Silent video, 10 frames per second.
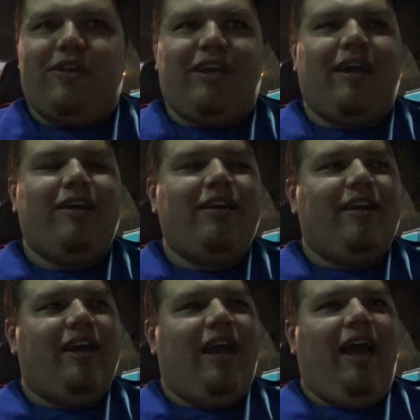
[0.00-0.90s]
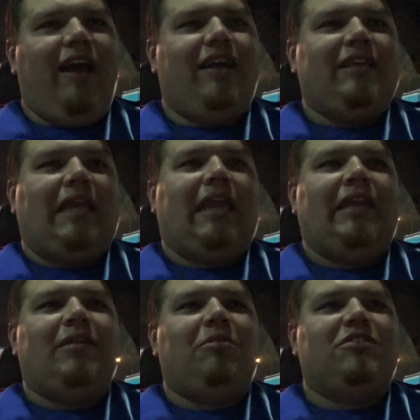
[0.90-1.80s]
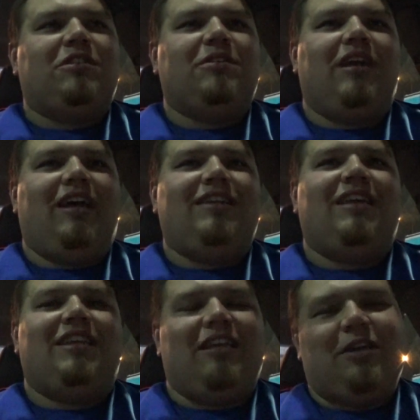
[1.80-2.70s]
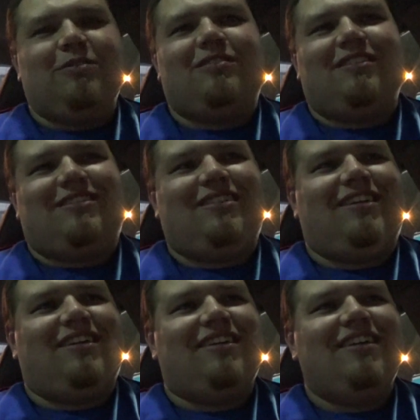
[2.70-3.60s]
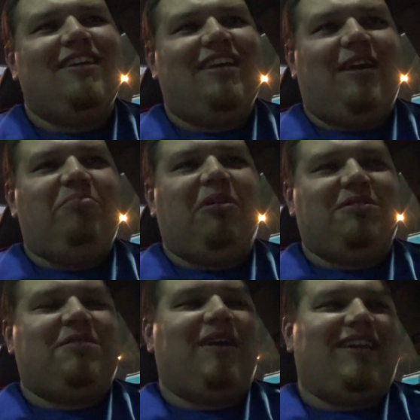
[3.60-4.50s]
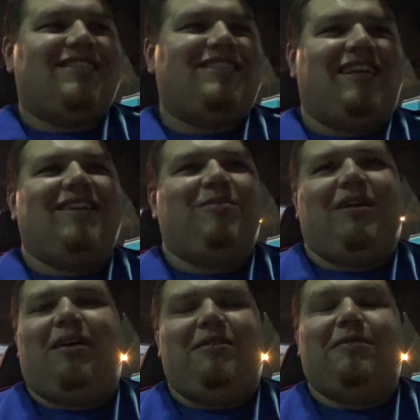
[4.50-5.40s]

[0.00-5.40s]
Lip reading: Yeah, and then the useless post-credit scene that we all